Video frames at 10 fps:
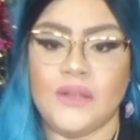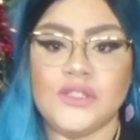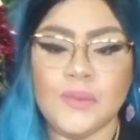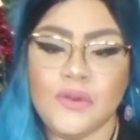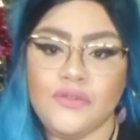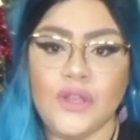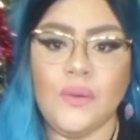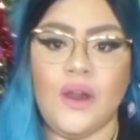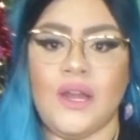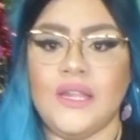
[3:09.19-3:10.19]
Some of you
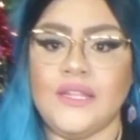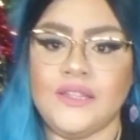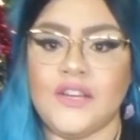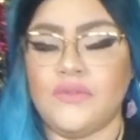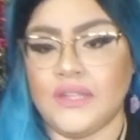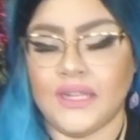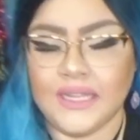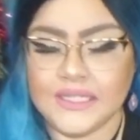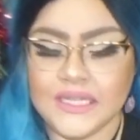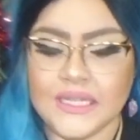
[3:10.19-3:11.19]
are in love with an
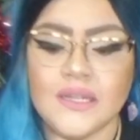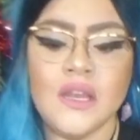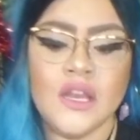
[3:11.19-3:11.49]
idea.